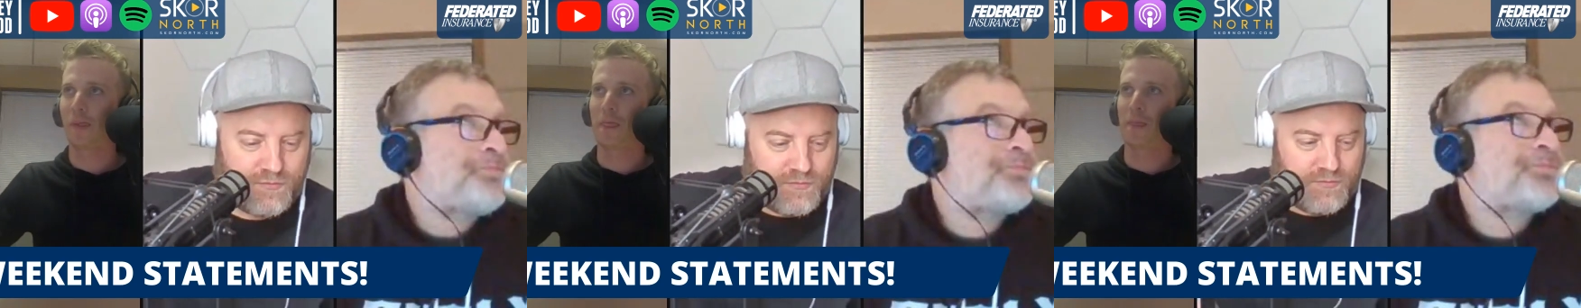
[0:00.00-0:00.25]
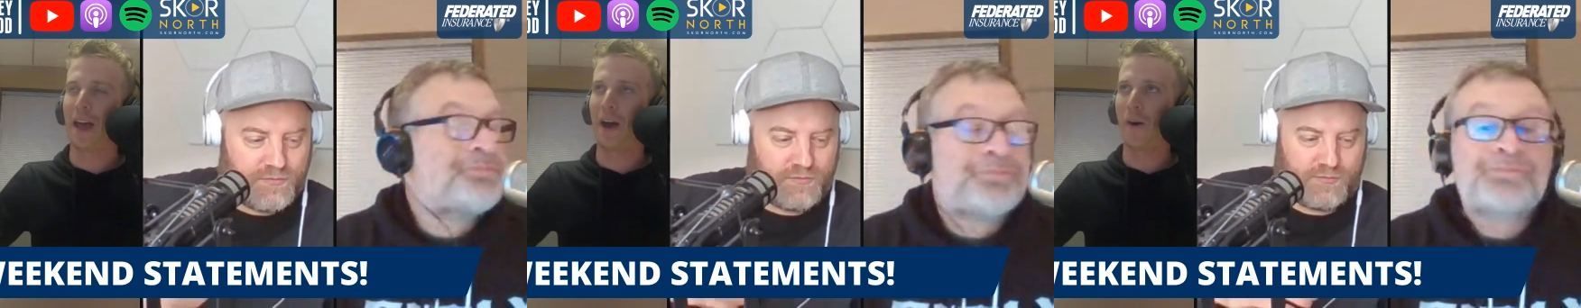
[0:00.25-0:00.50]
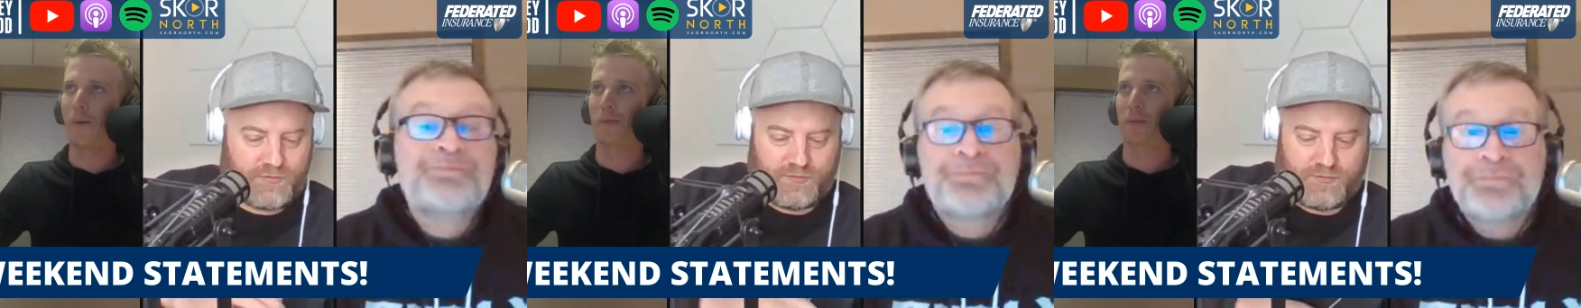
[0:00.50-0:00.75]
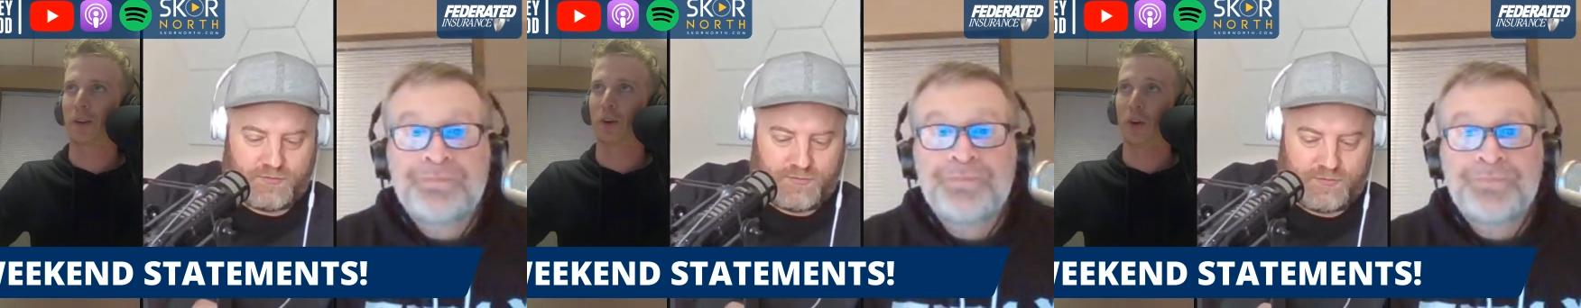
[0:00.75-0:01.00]
Speaker 1: Now,
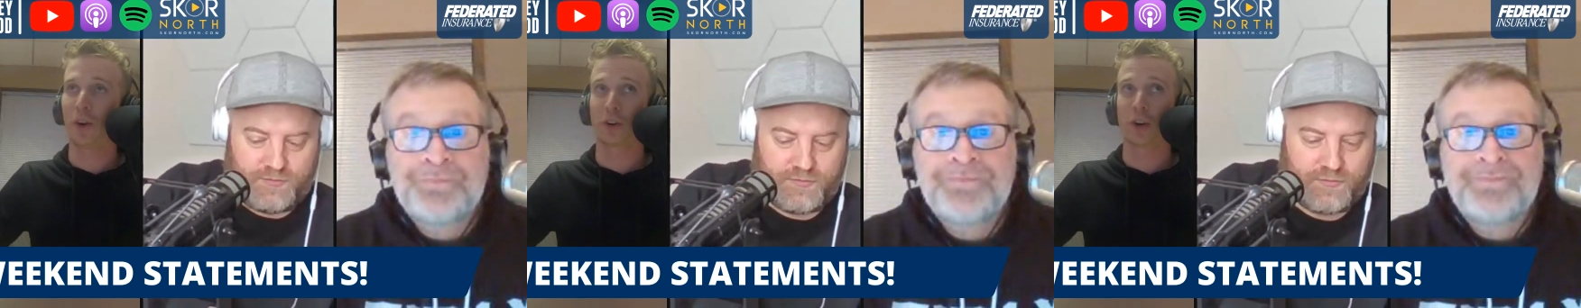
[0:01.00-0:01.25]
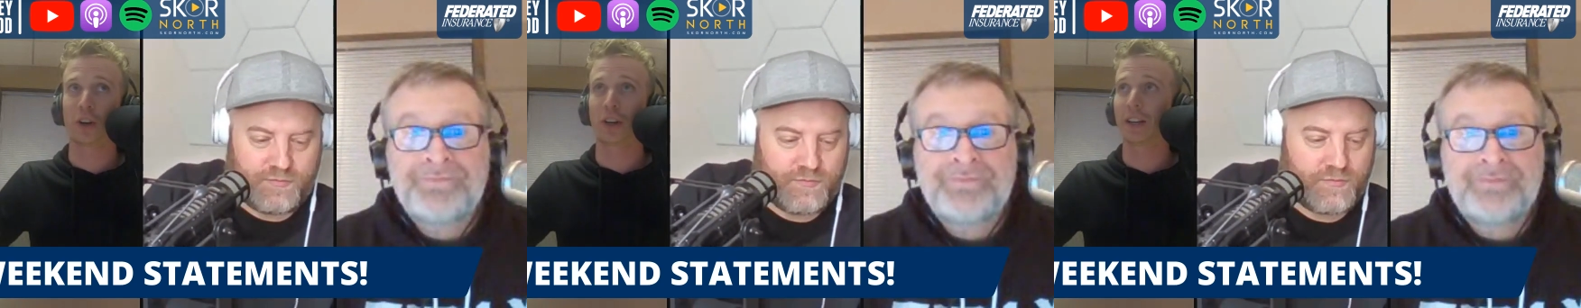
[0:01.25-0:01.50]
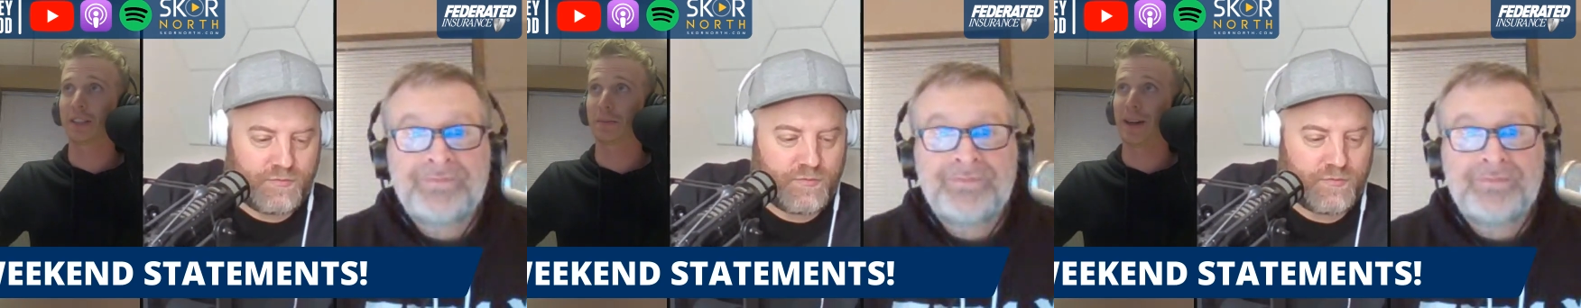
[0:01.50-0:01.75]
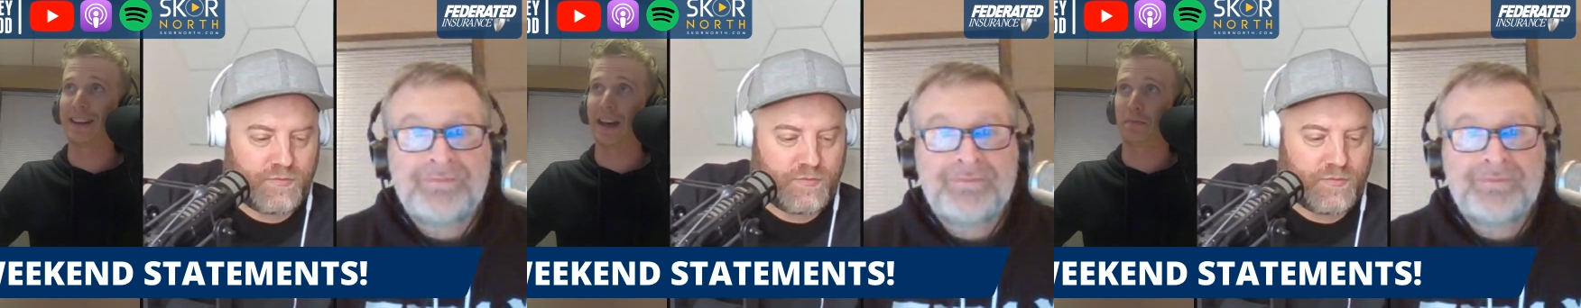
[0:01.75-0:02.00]
Kirk Cousins
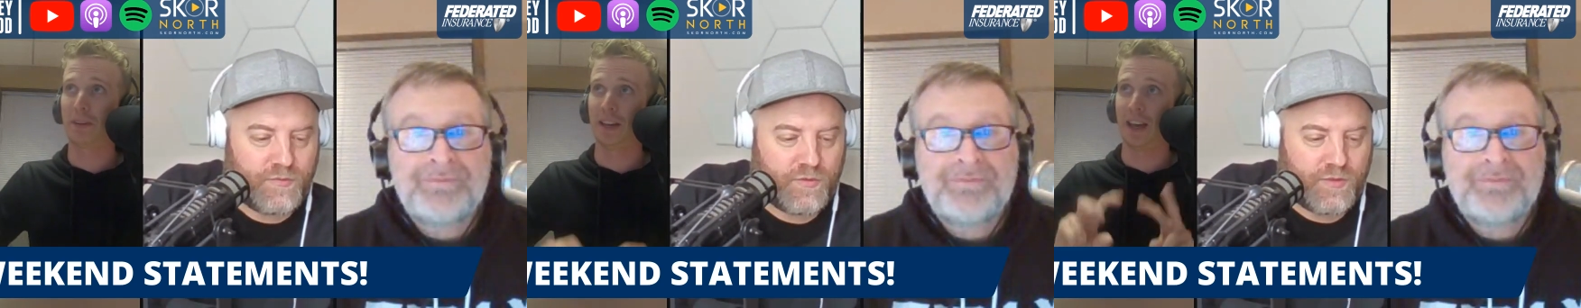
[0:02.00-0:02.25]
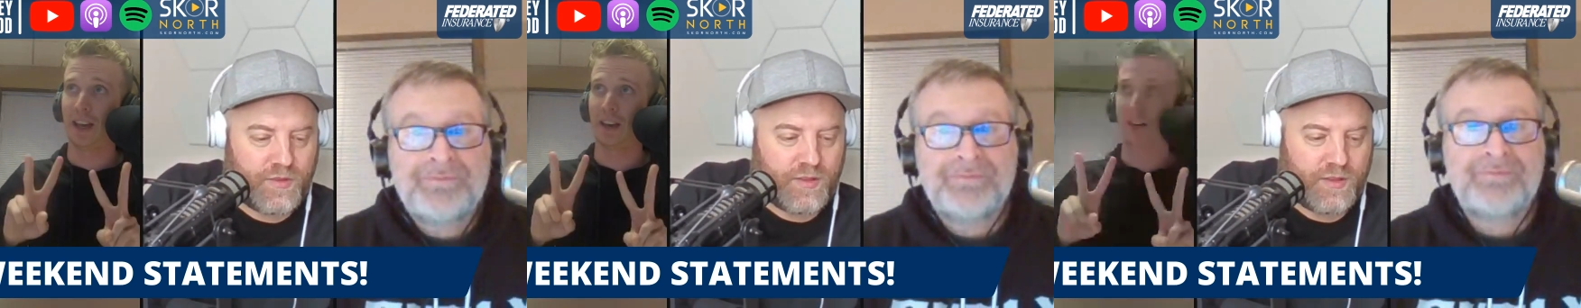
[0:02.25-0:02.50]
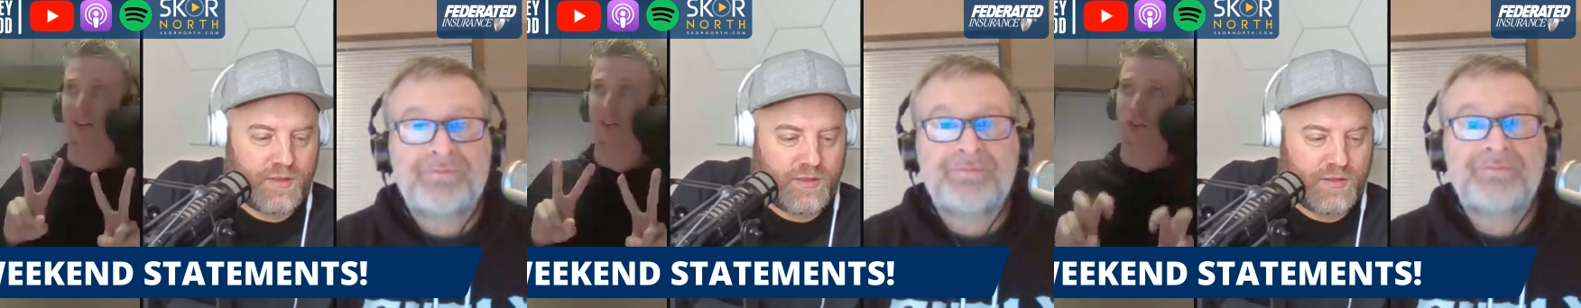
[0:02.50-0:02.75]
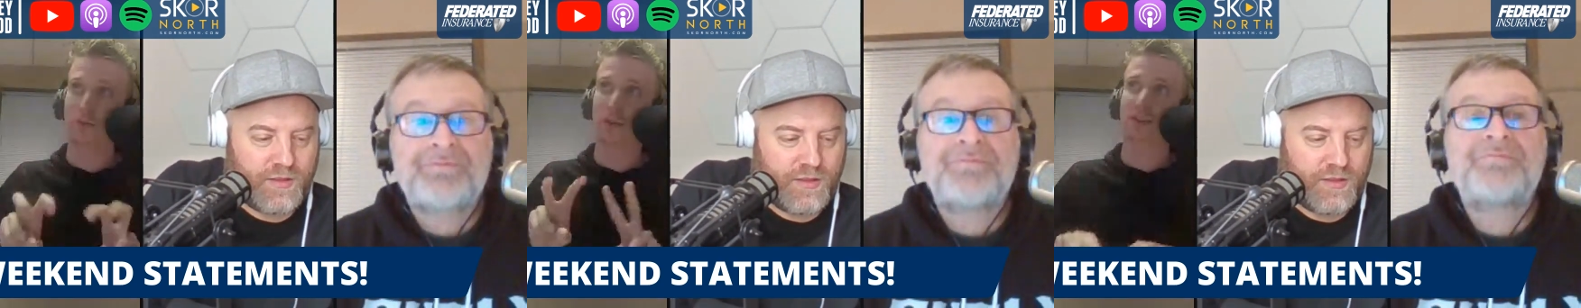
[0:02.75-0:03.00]
might not be a
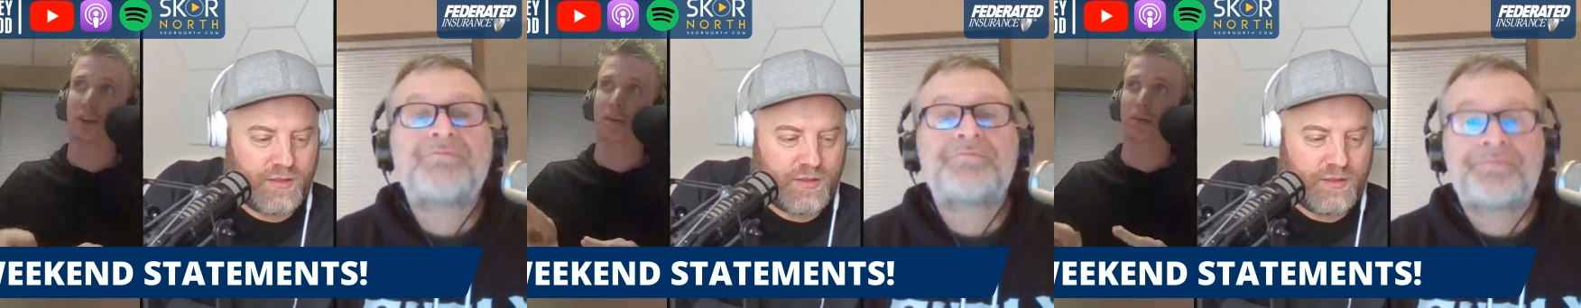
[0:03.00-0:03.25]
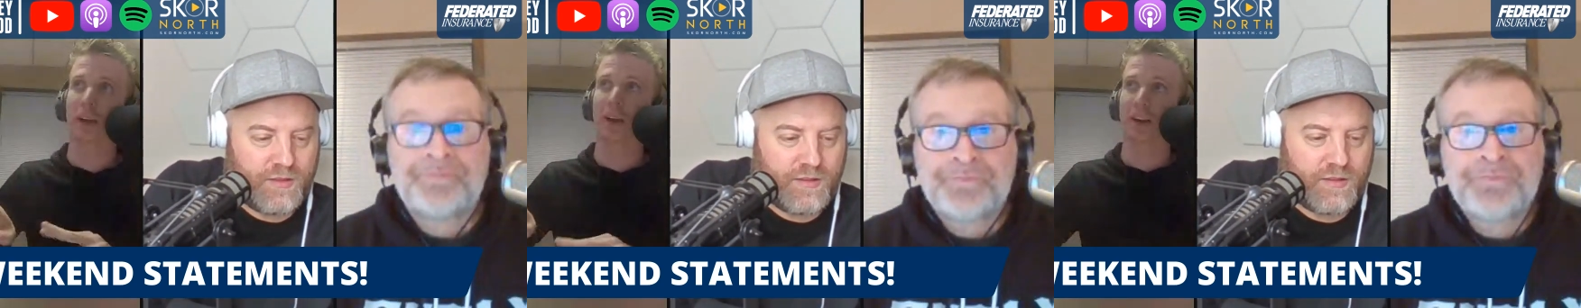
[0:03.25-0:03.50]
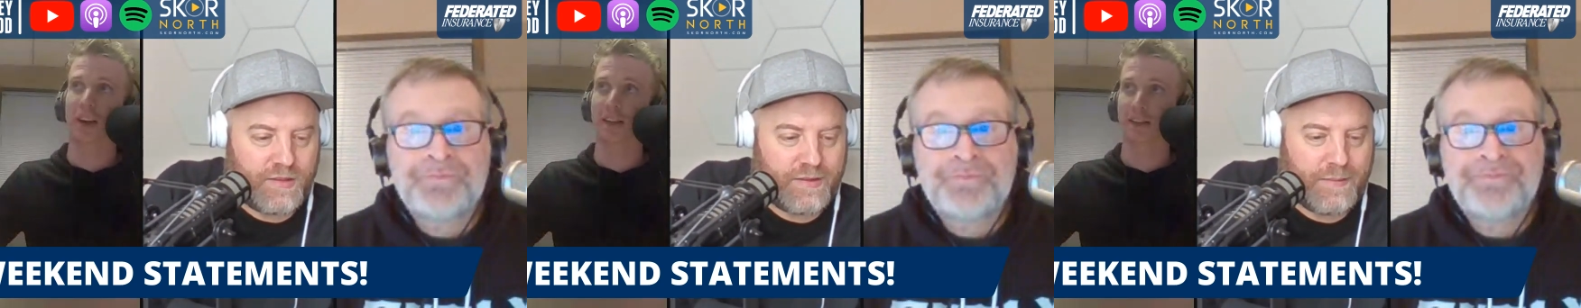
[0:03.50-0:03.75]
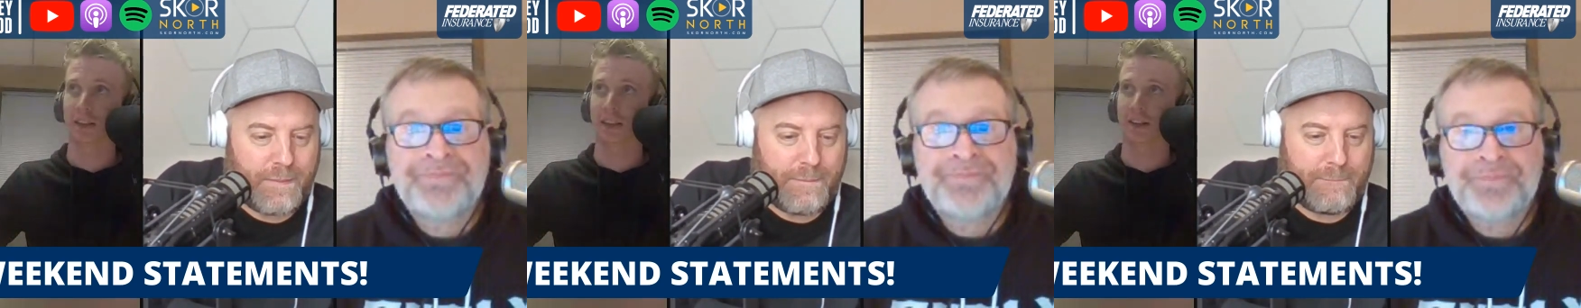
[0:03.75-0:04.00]
superstar player in
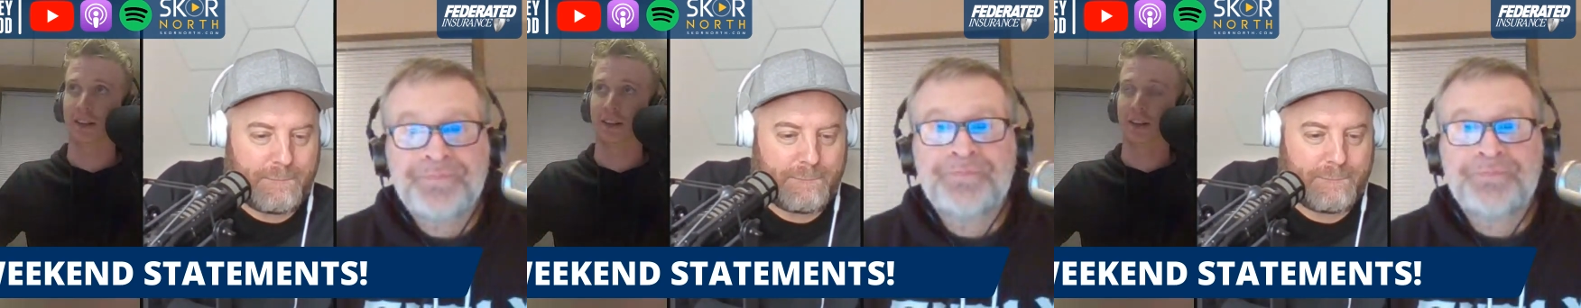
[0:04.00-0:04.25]
his league,